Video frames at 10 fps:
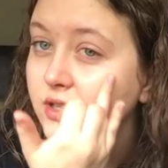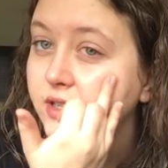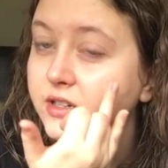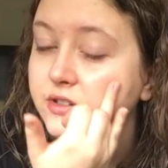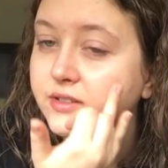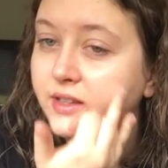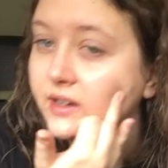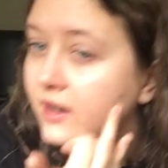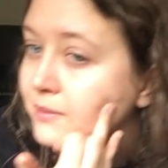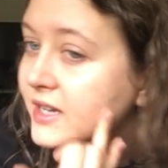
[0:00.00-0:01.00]
drunk and you're just
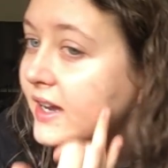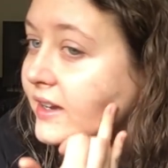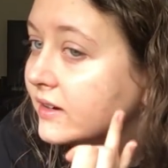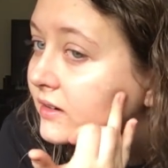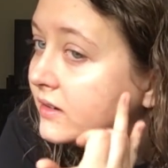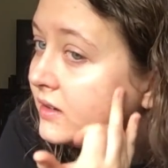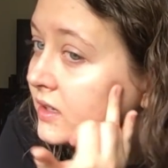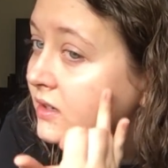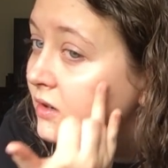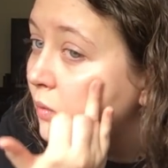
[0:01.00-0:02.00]
like, I'm tired,
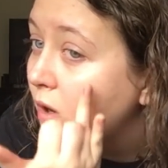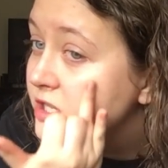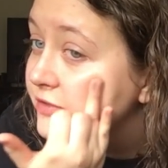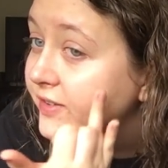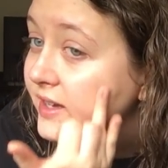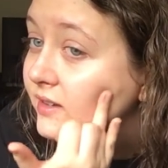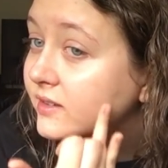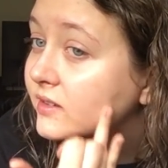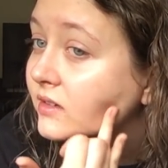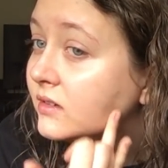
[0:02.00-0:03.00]
wash your
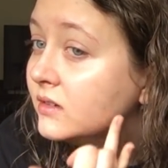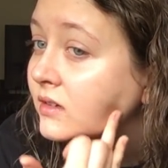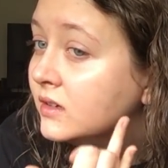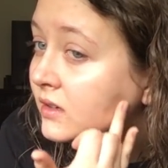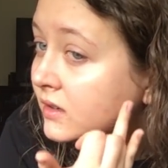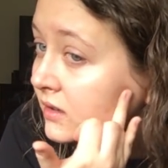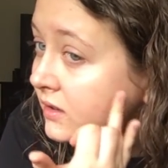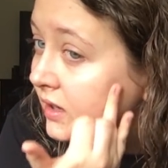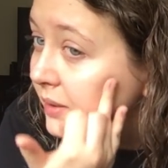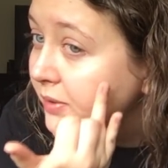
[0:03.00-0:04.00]
face.
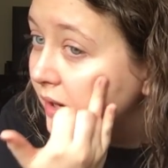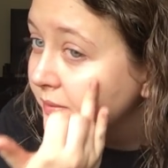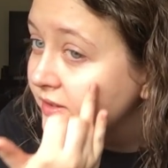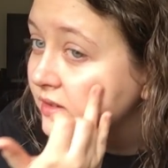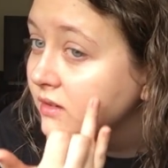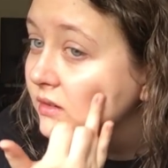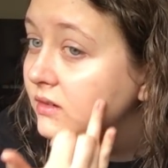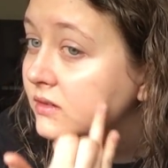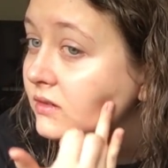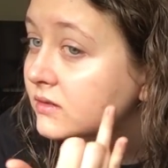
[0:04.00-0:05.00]
Promise
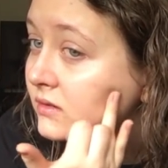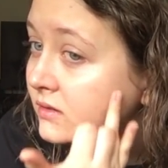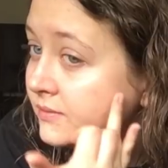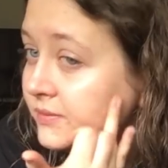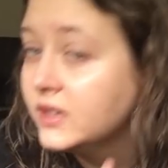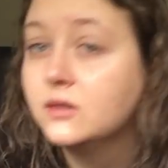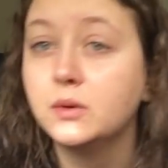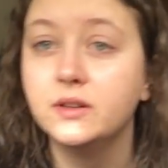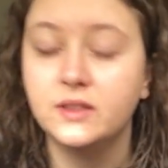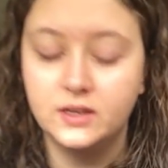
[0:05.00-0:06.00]
you, it's
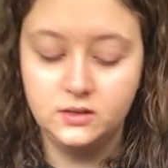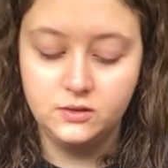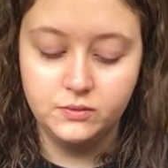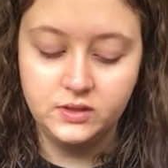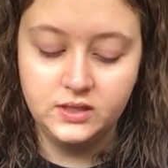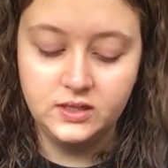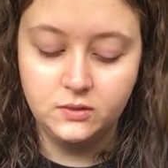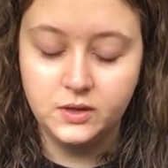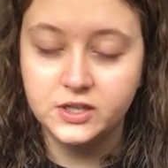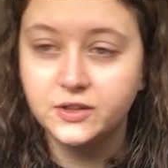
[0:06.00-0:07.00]
worth it. You really need
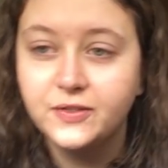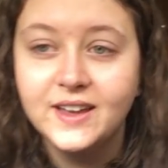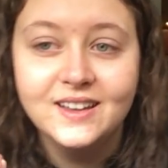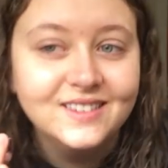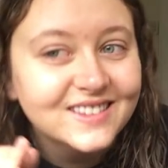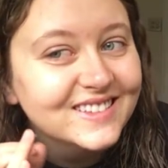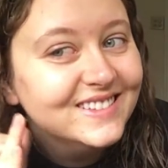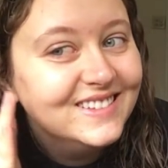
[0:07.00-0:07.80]
to wash your face.